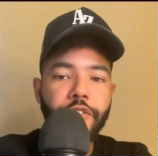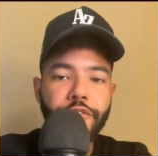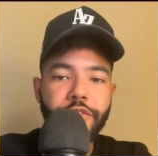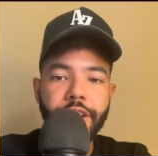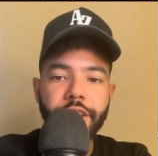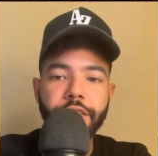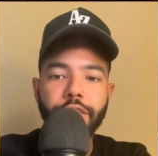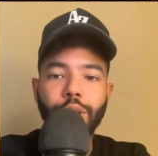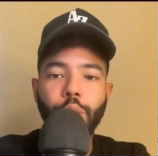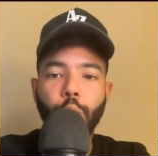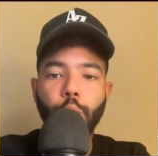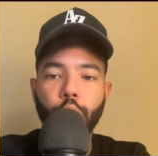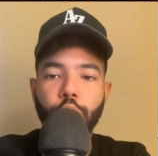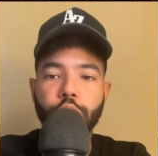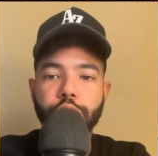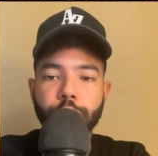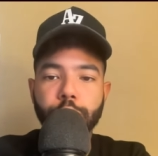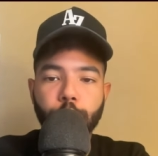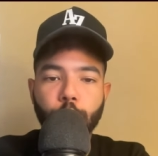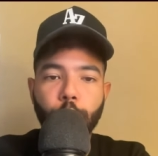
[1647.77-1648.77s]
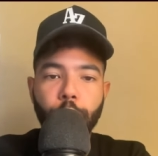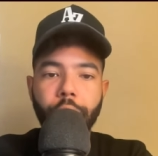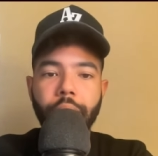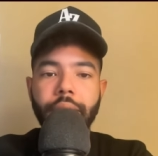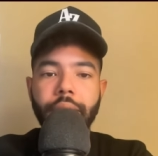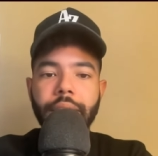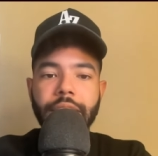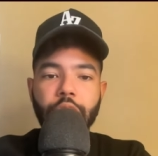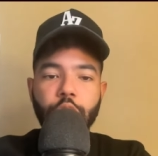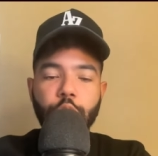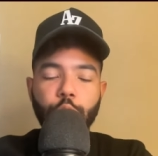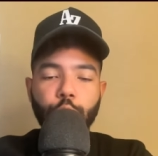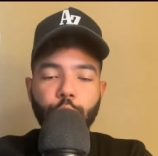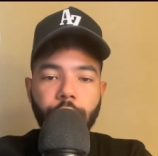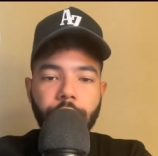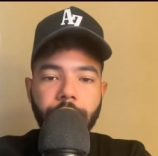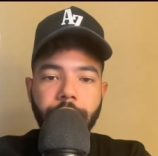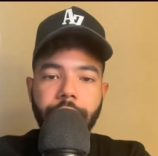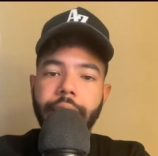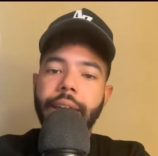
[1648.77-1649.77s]
5th worst bullpen
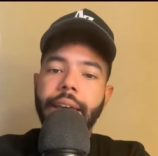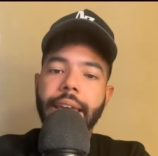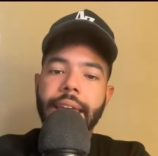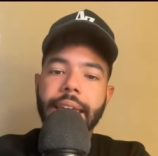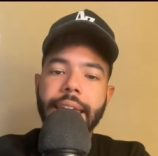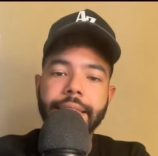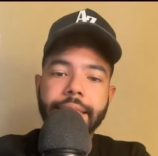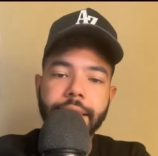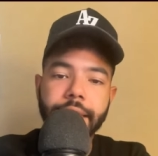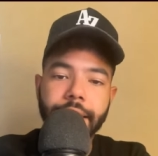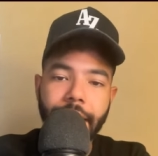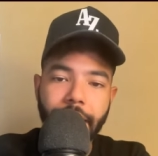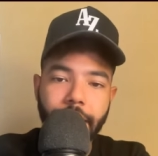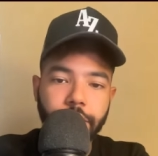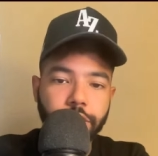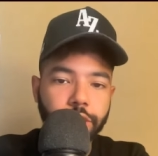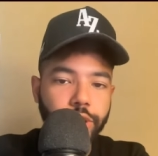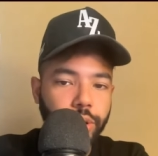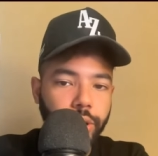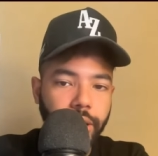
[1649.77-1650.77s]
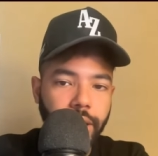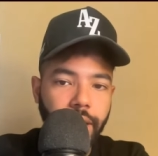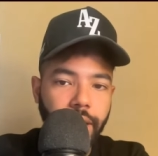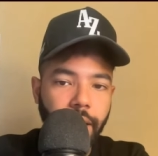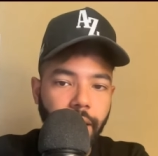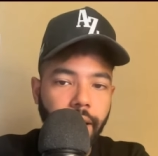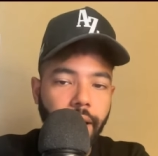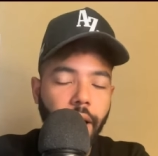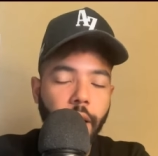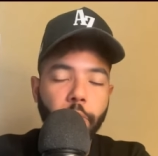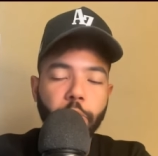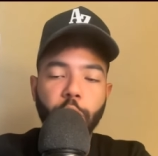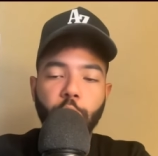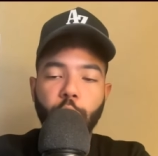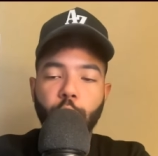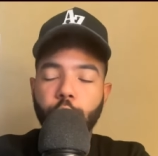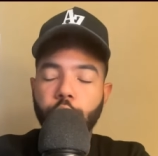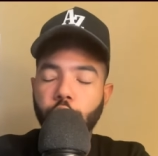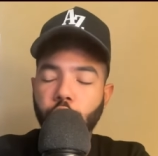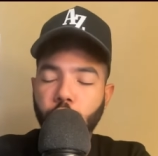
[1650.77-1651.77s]
ERA in the National League. But
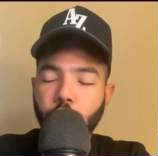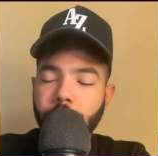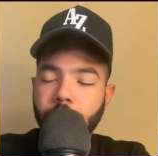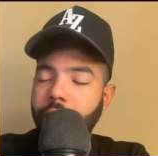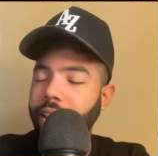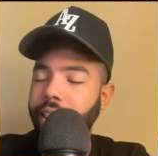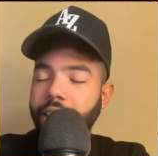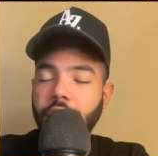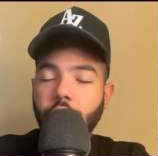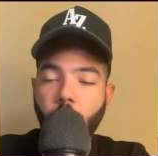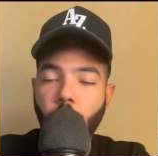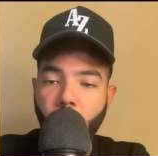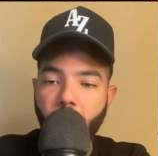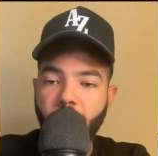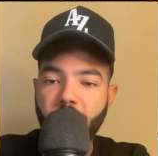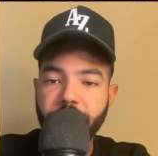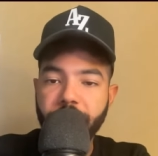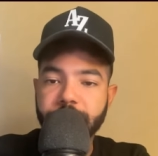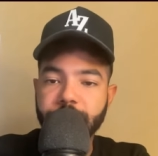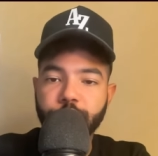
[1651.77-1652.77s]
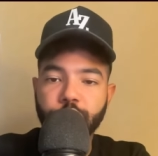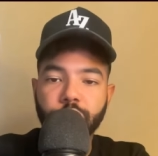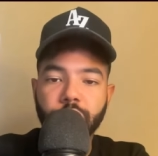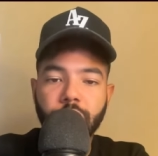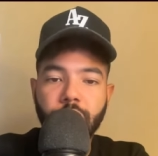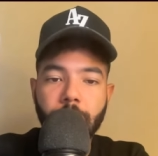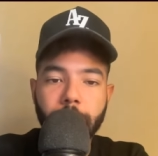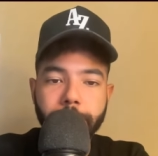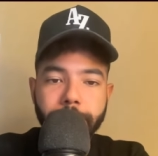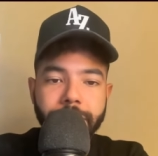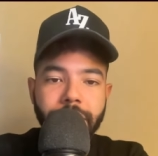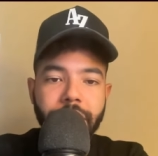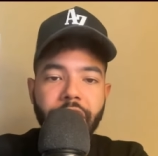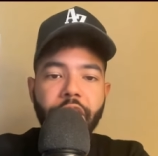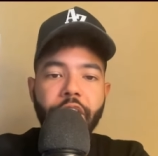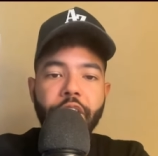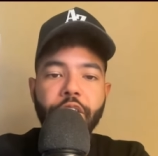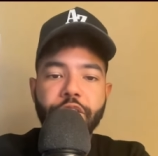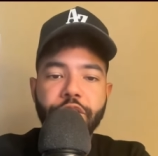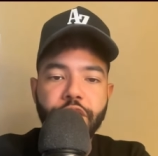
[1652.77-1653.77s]
when you look at the offense for the Cubs,
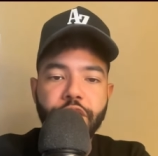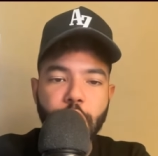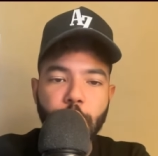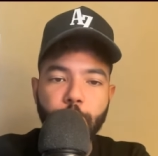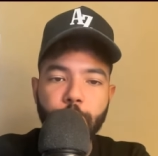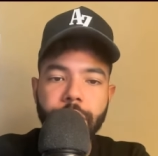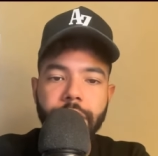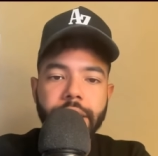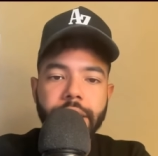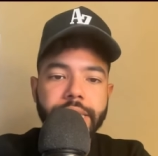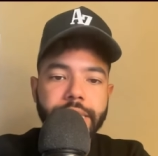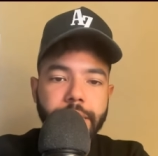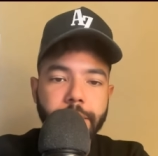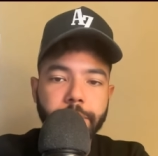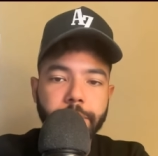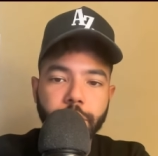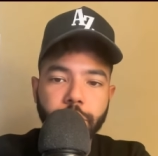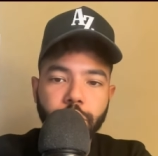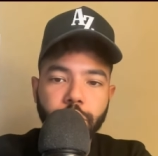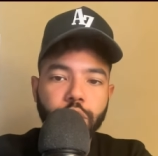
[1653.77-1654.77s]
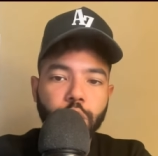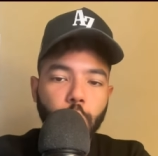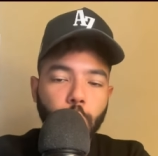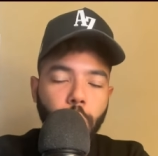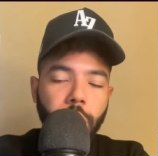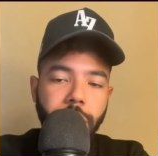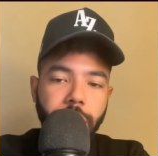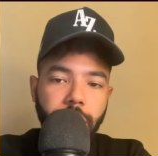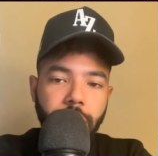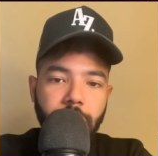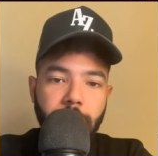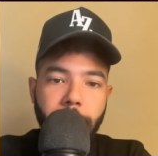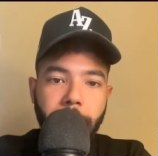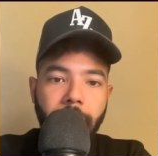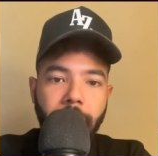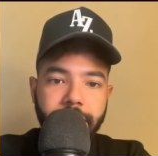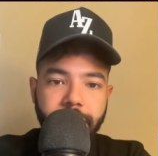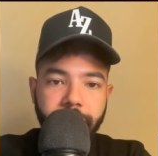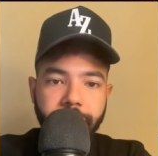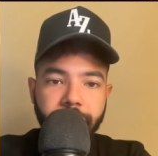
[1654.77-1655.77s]
very similar to what the
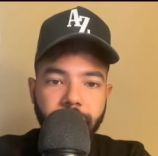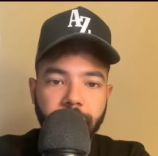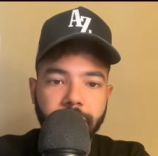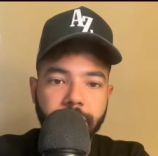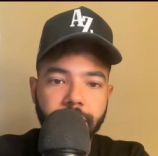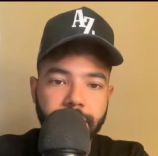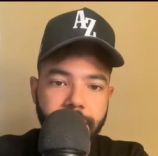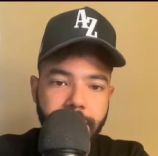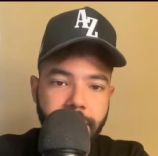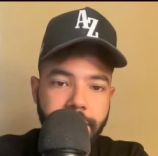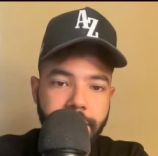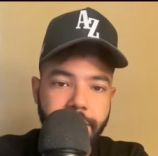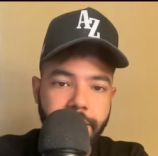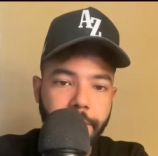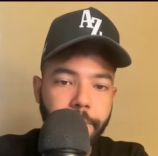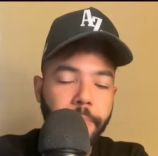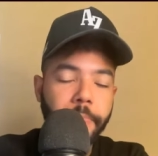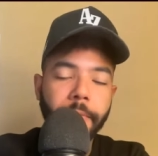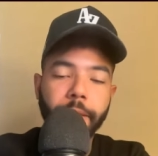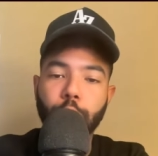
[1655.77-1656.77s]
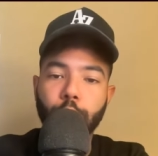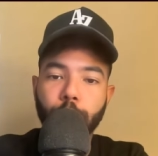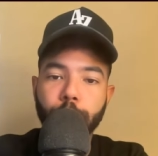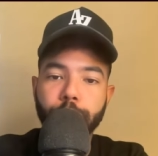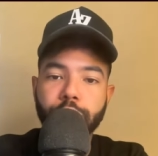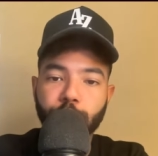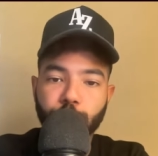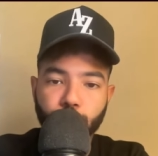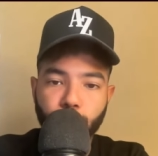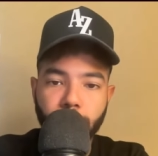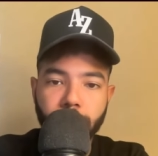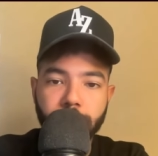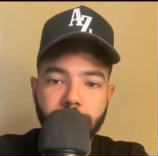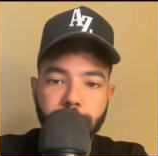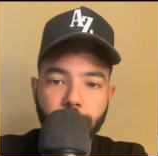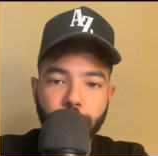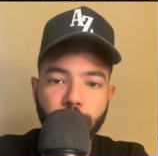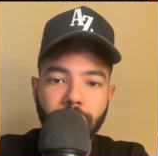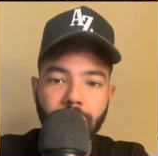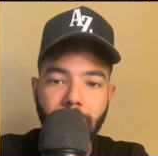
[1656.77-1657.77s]
D-backs have done this season. In terms of runs
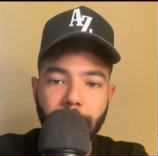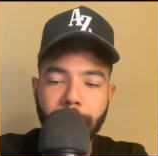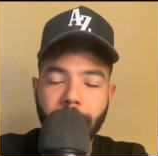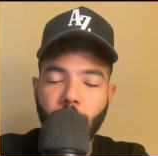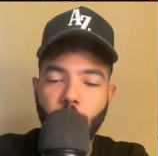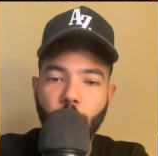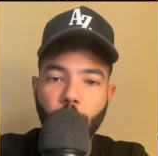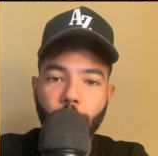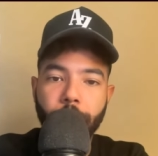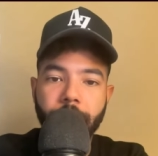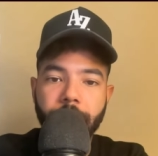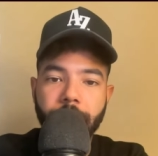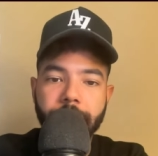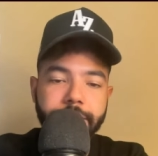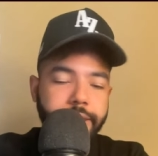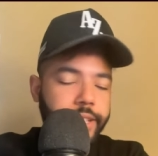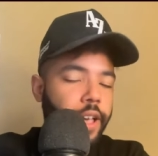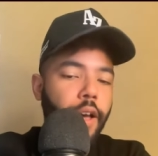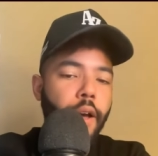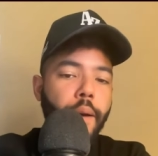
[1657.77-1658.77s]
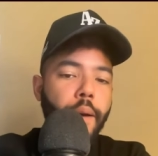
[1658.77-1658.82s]
per game and OPS,